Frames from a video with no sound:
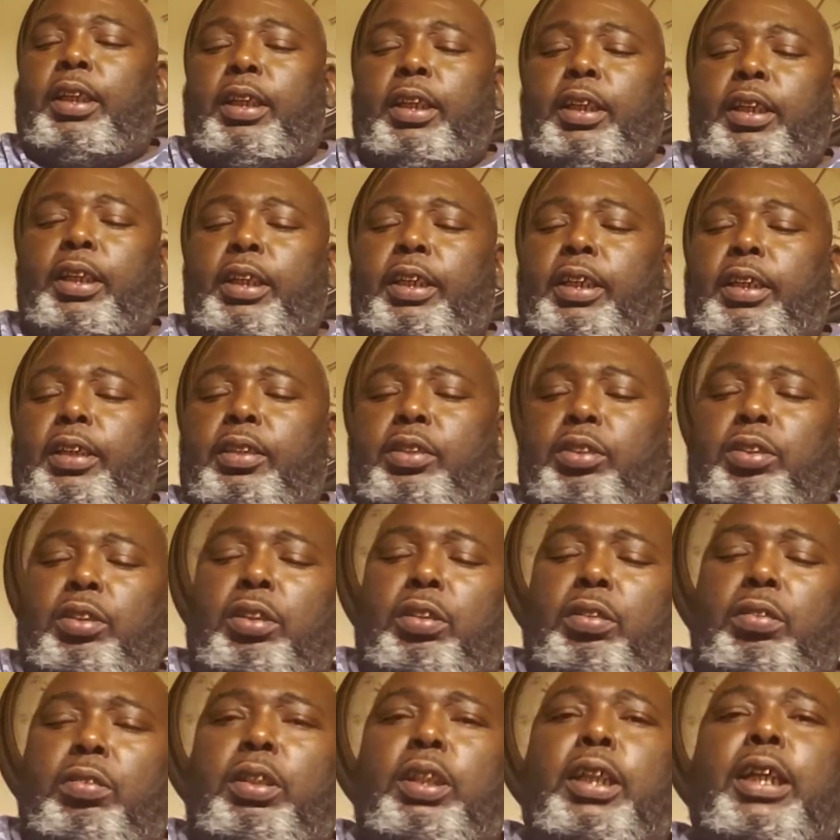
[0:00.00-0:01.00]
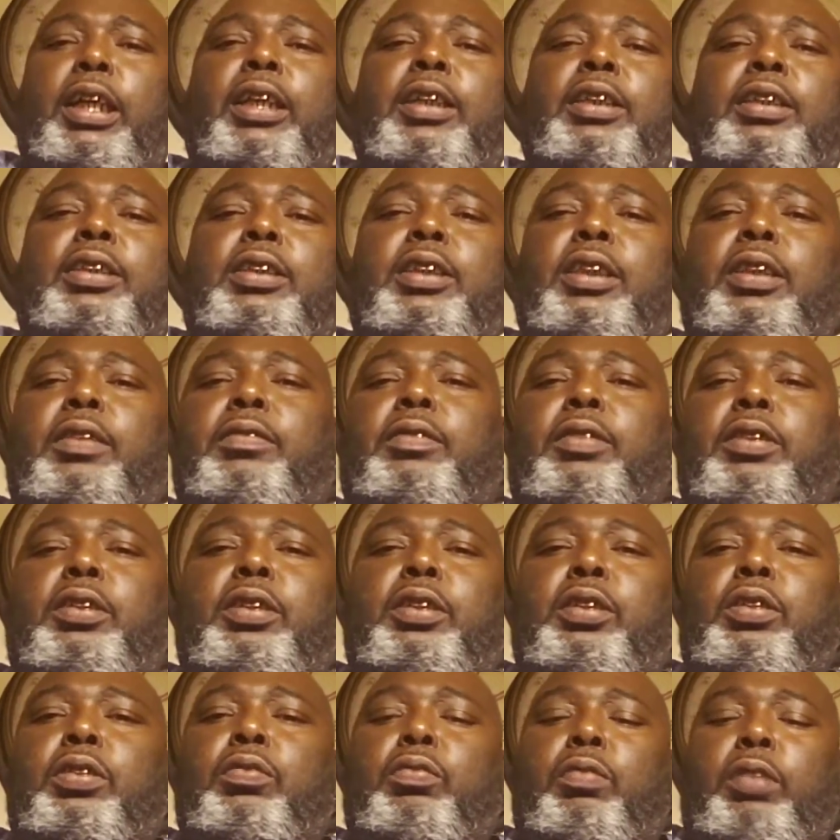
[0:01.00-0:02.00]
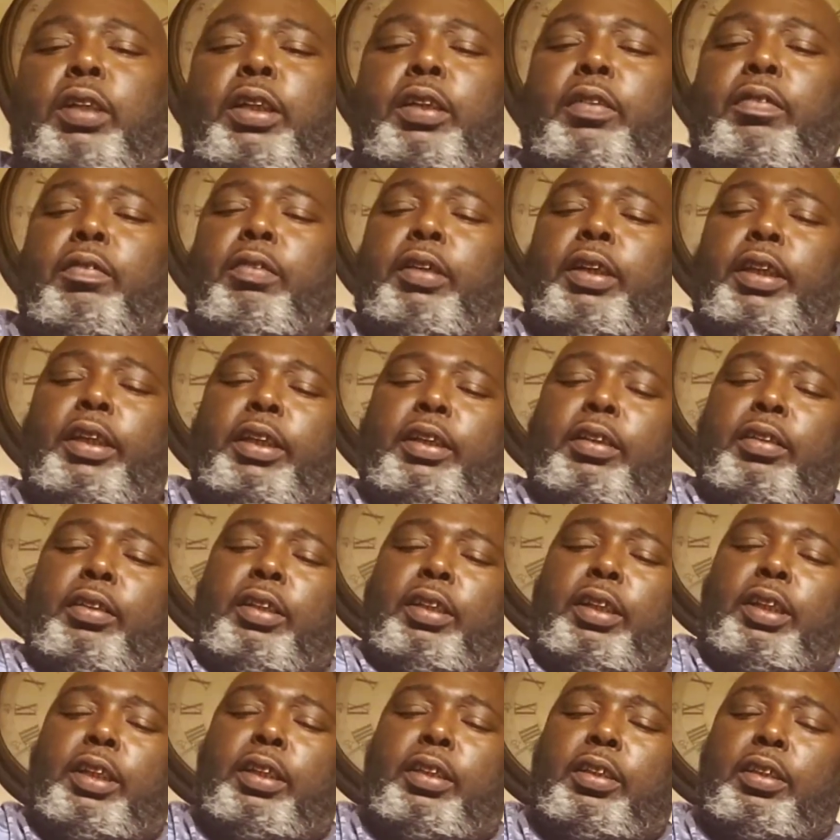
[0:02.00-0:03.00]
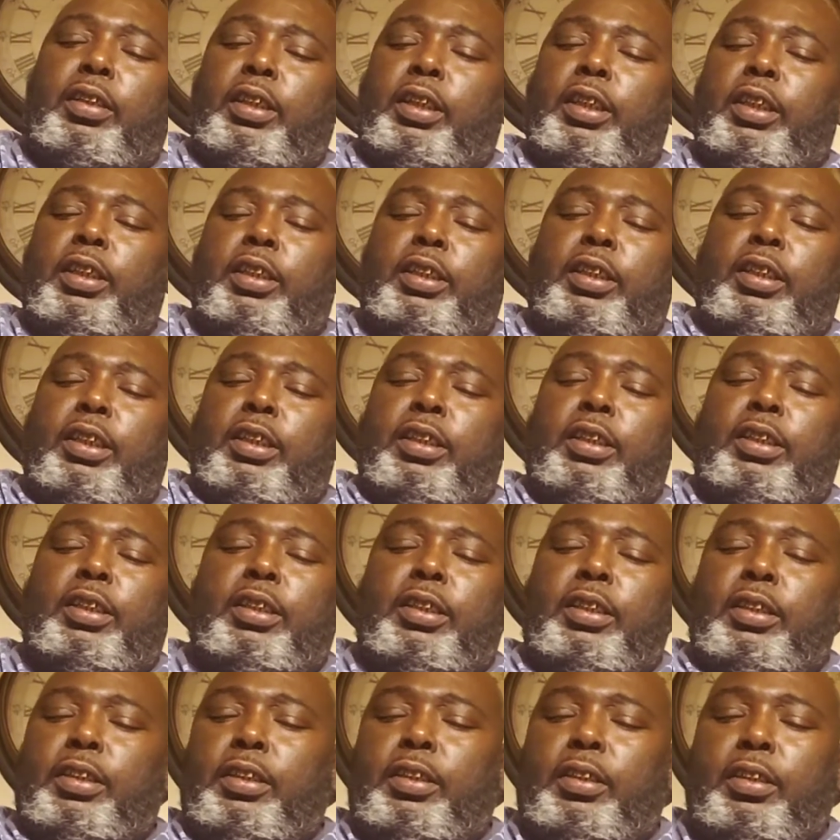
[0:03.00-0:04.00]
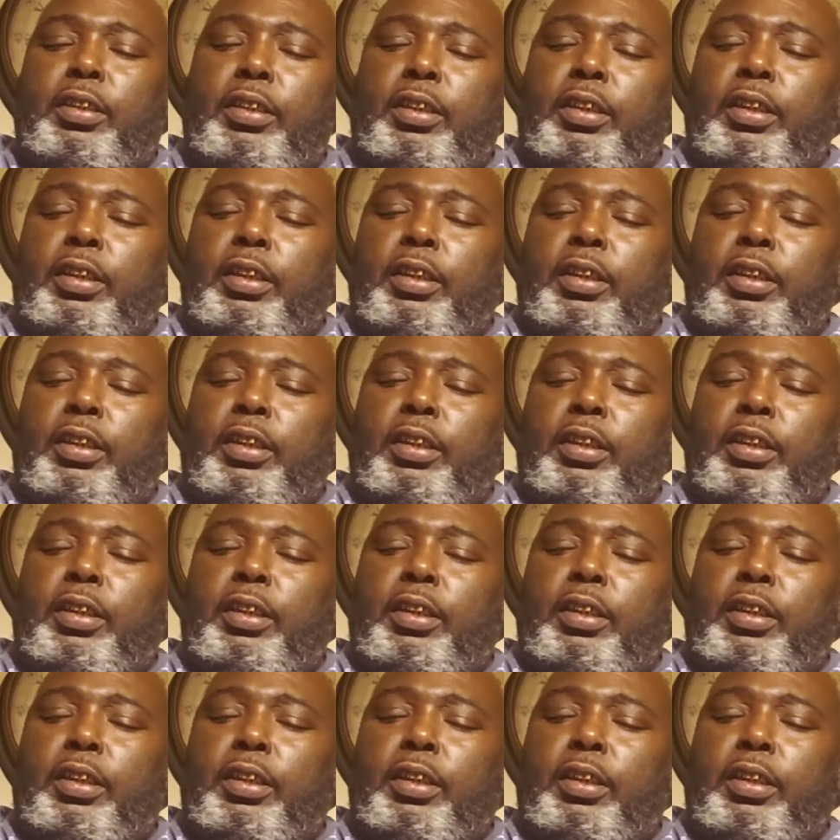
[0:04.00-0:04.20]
Had, a lot of stuff to do, run around, get done,